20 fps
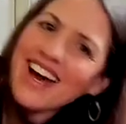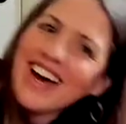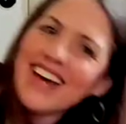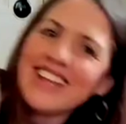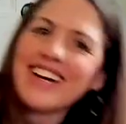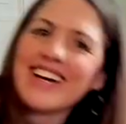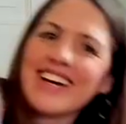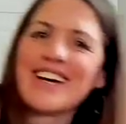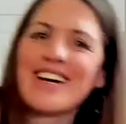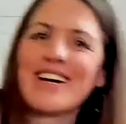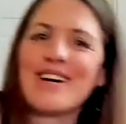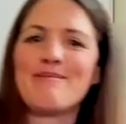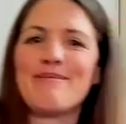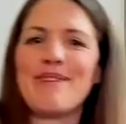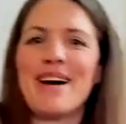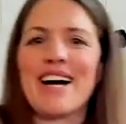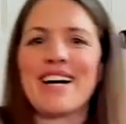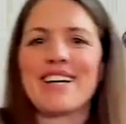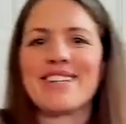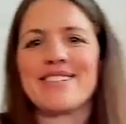And then come
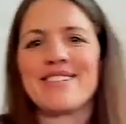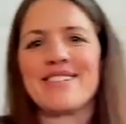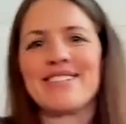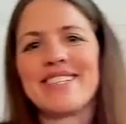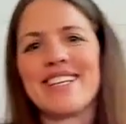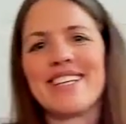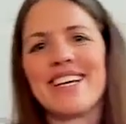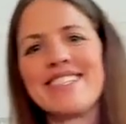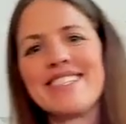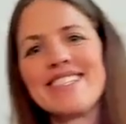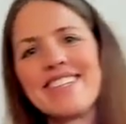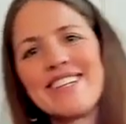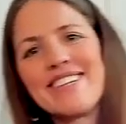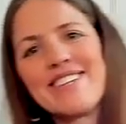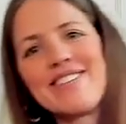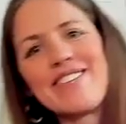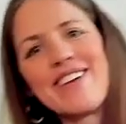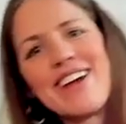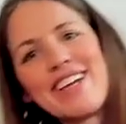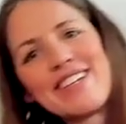back through
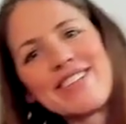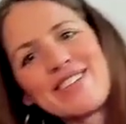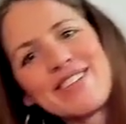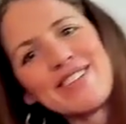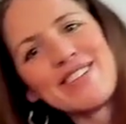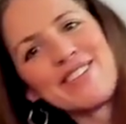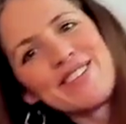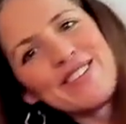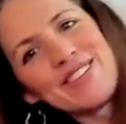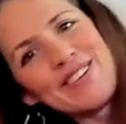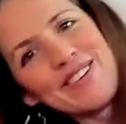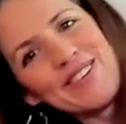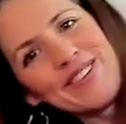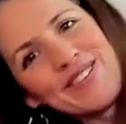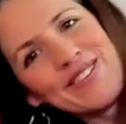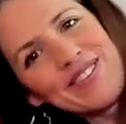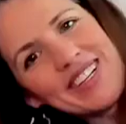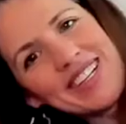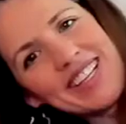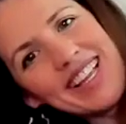center, right shoulder
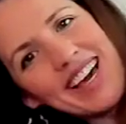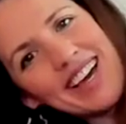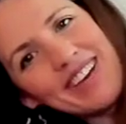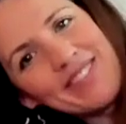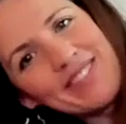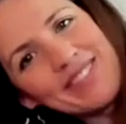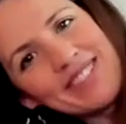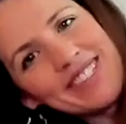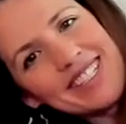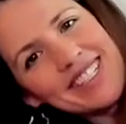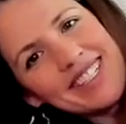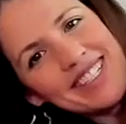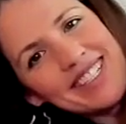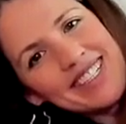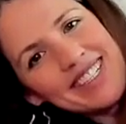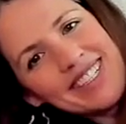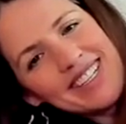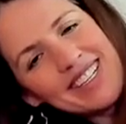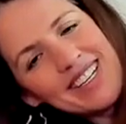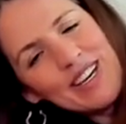over left,
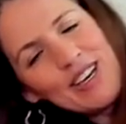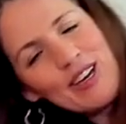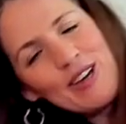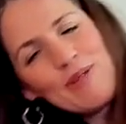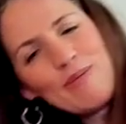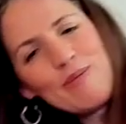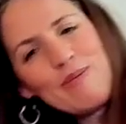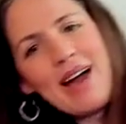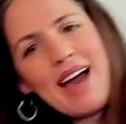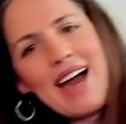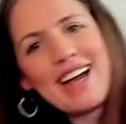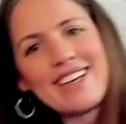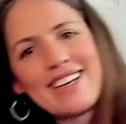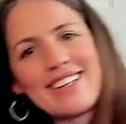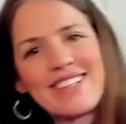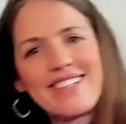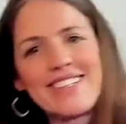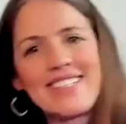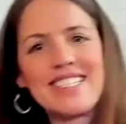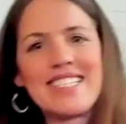back
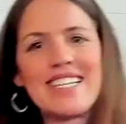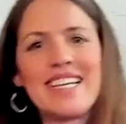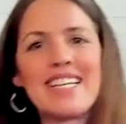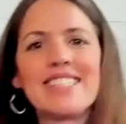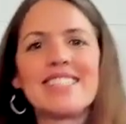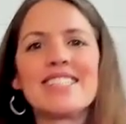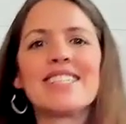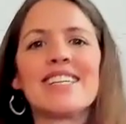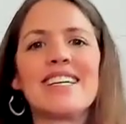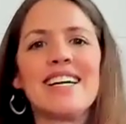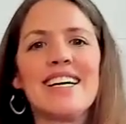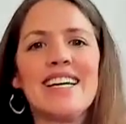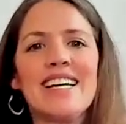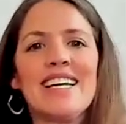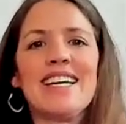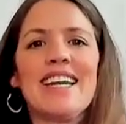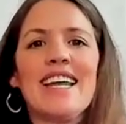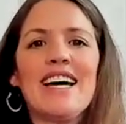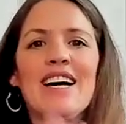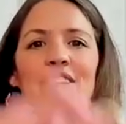through center.
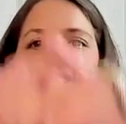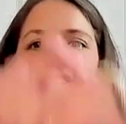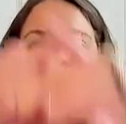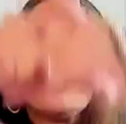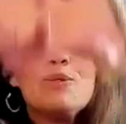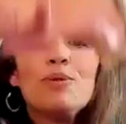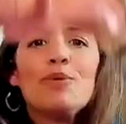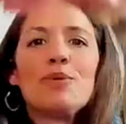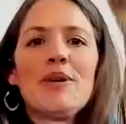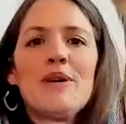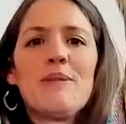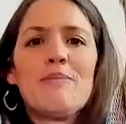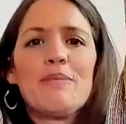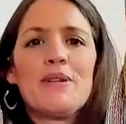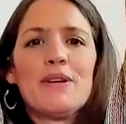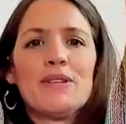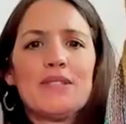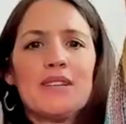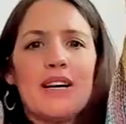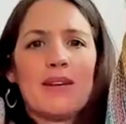Inhale, sweep
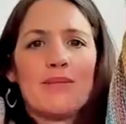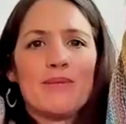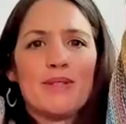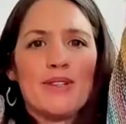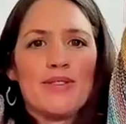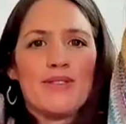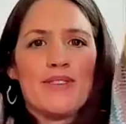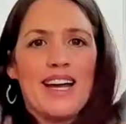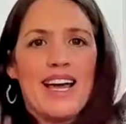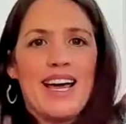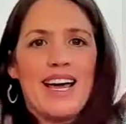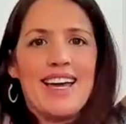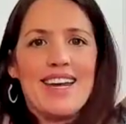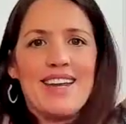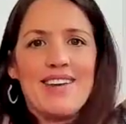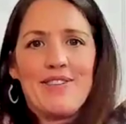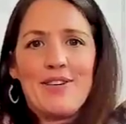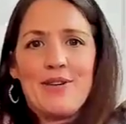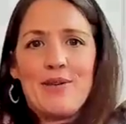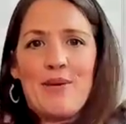those arms
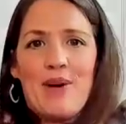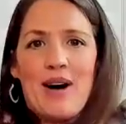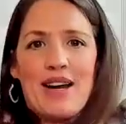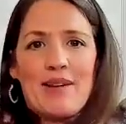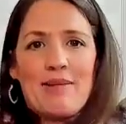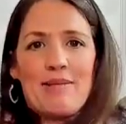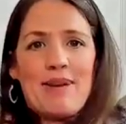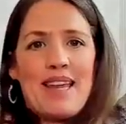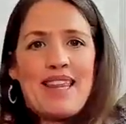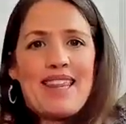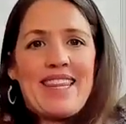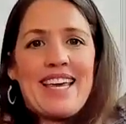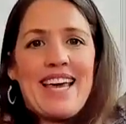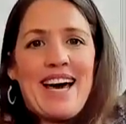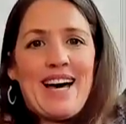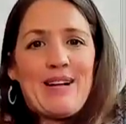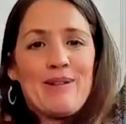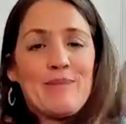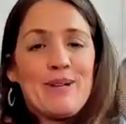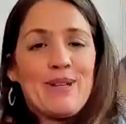overhead. If you want to bend the
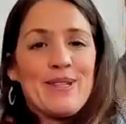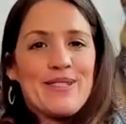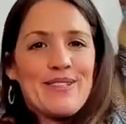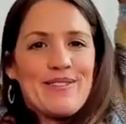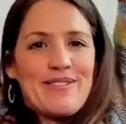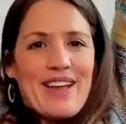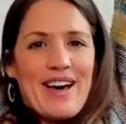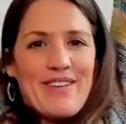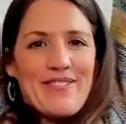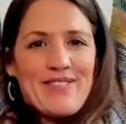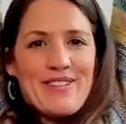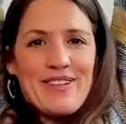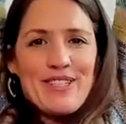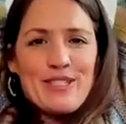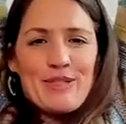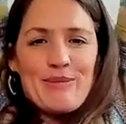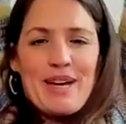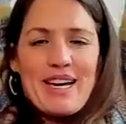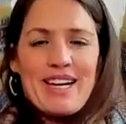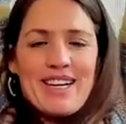elbows, if that
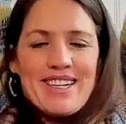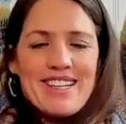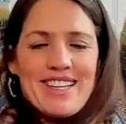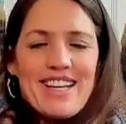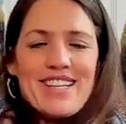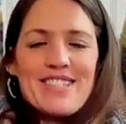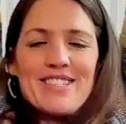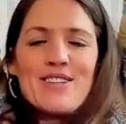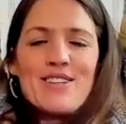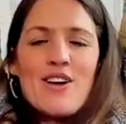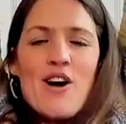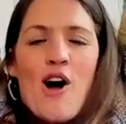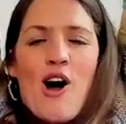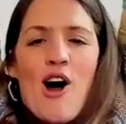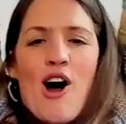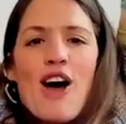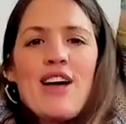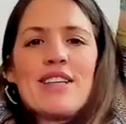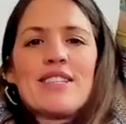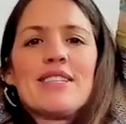feels better, that's
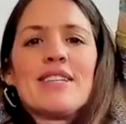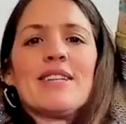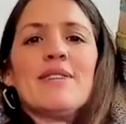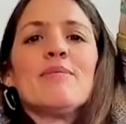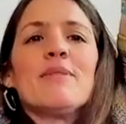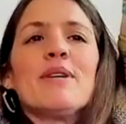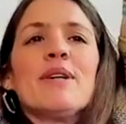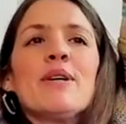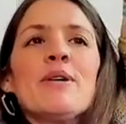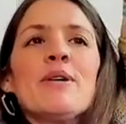awesome.